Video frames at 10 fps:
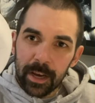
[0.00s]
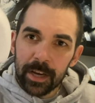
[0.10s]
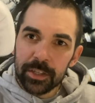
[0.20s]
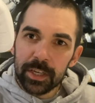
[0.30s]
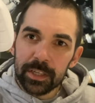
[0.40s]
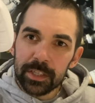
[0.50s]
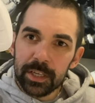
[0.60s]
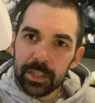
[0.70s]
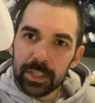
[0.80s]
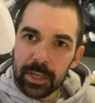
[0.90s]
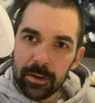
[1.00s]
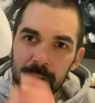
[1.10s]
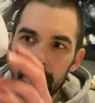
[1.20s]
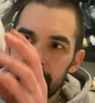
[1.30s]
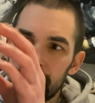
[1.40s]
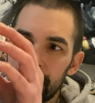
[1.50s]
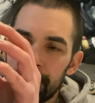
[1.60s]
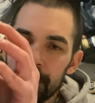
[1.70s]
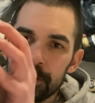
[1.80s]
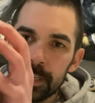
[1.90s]
As you can see just there, the
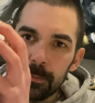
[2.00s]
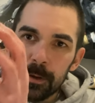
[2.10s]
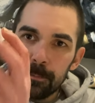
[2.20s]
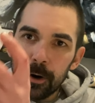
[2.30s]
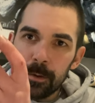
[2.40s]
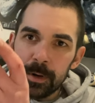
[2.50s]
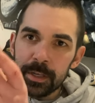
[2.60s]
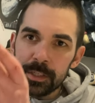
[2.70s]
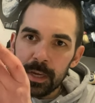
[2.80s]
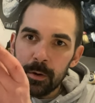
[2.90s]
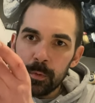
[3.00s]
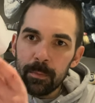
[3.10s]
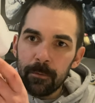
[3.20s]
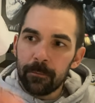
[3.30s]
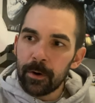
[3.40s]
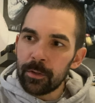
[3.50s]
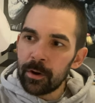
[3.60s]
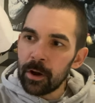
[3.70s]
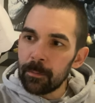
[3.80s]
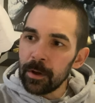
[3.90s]
fingertip compartment is a wee bit
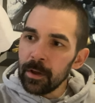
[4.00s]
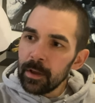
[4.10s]
further up.